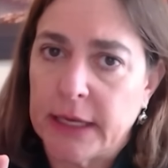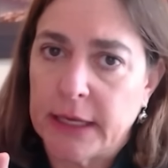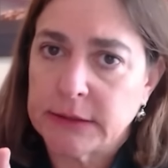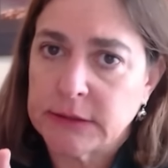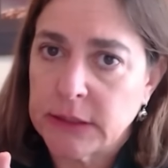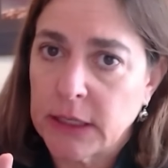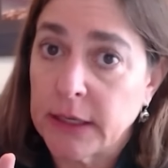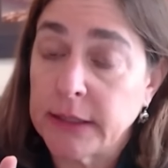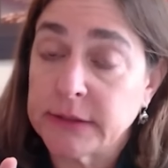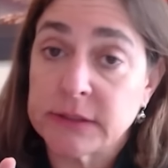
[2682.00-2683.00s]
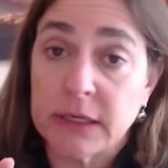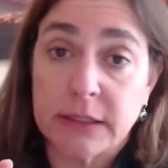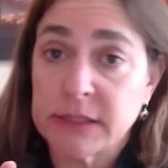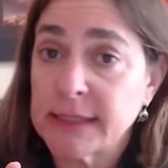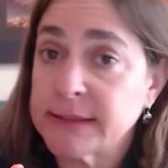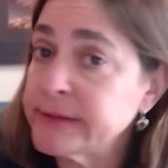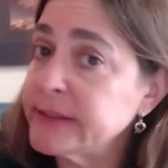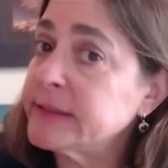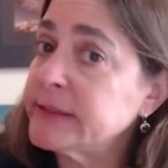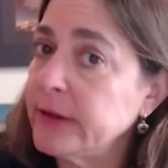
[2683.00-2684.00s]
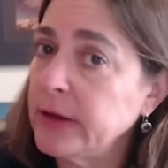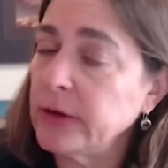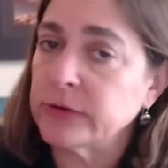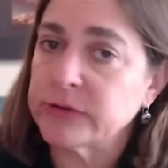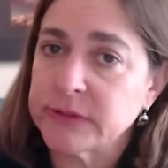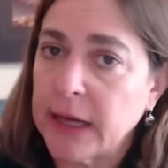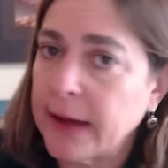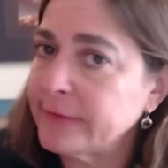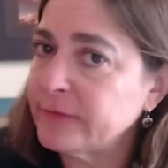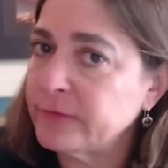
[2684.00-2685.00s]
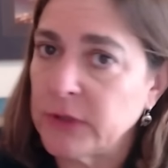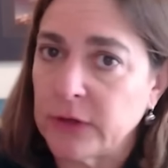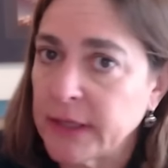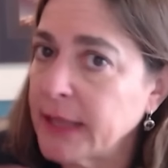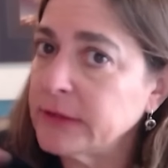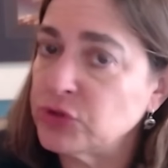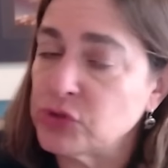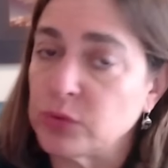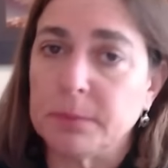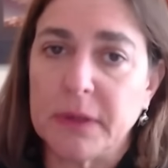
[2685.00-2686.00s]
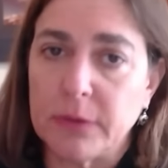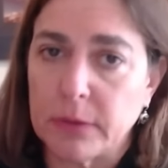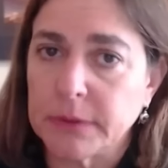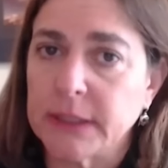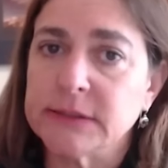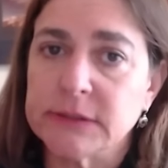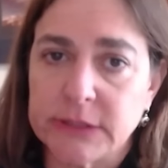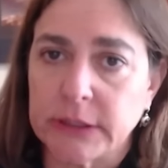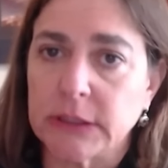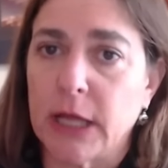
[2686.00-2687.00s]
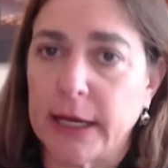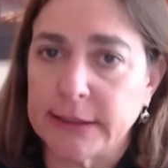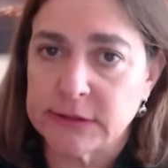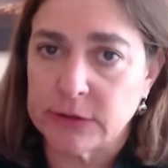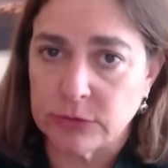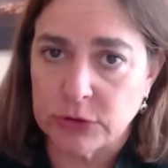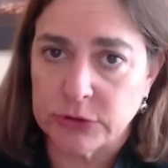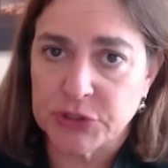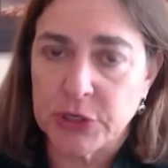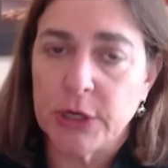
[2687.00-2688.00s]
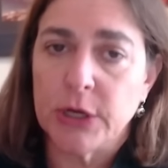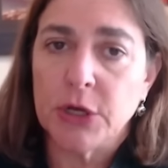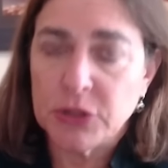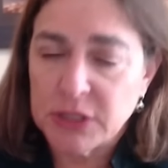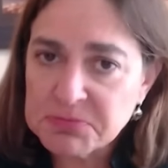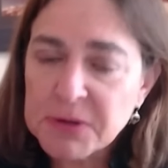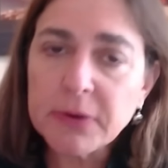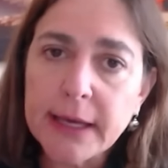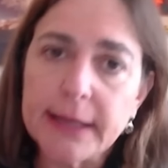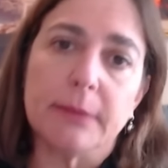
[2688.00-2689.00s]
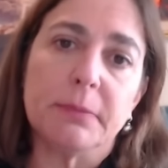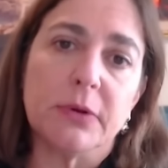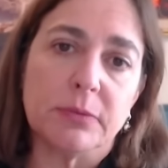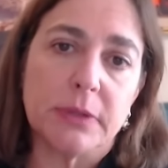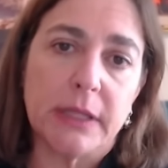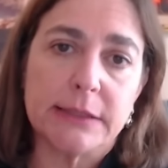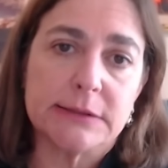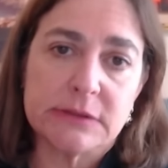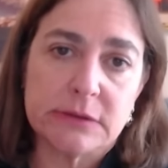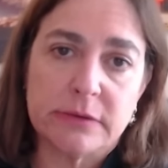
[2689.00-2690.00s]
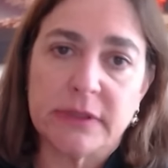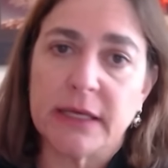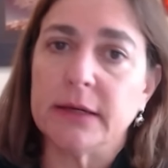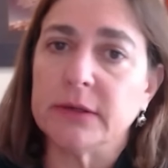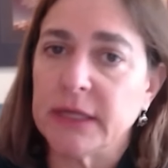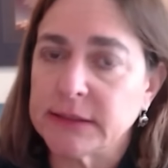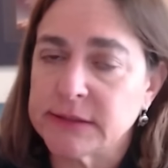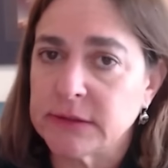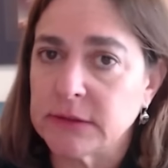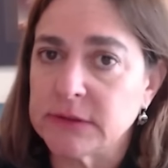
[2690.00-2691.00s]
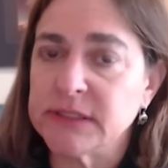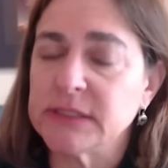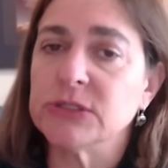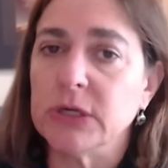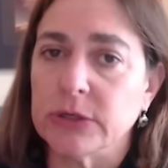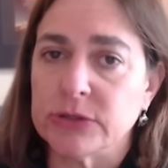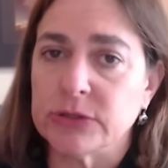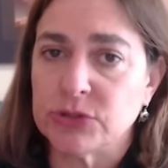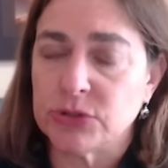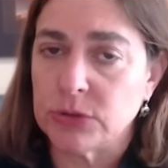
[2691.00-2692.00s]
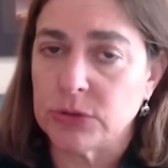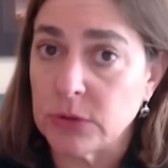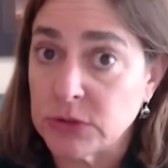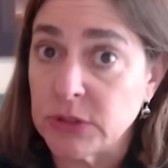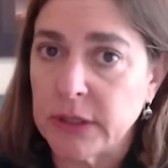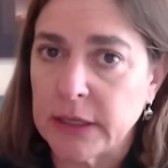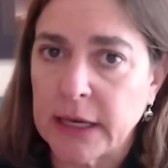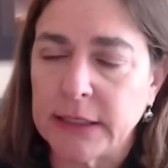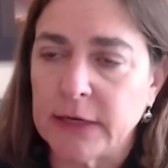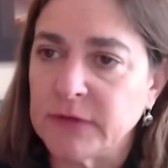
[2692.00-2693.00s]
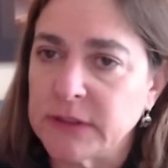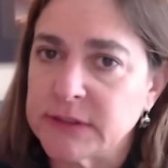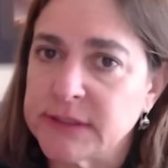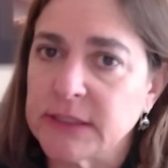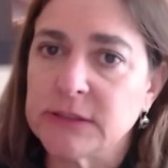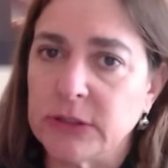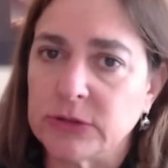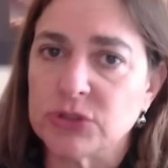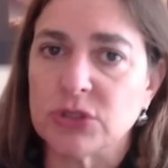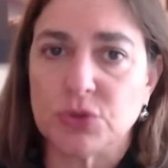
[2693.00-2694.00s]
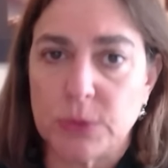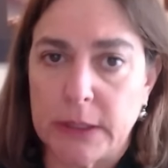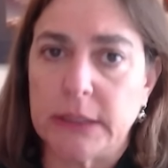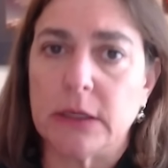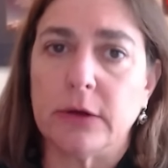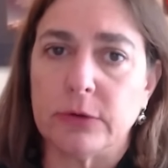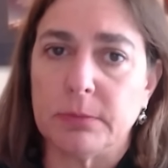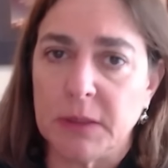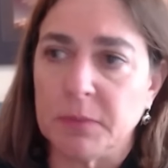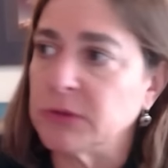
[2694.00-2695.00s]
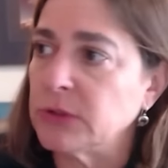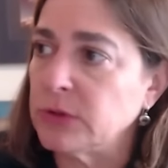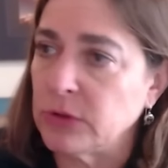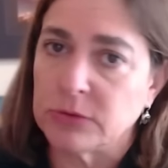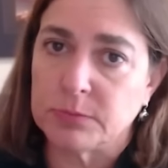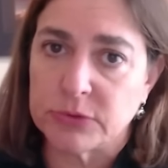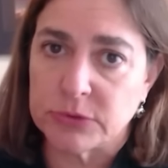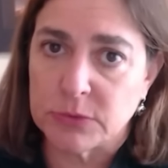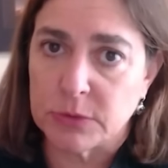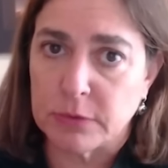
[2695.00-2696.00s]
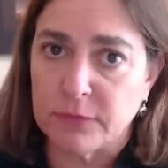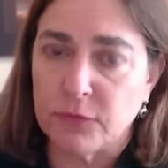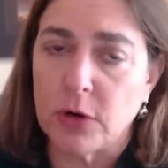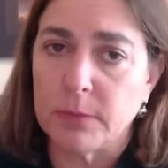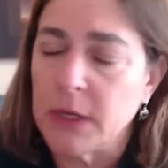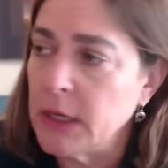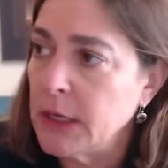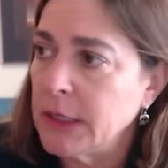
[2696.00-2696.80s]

that it's going to take 6 years. Not, you know, they can't just be replaced. These aren't lying soldiers. These people cannot be replaced. That it takes 6 years. The IDF needs 6 years to train other people to do to perform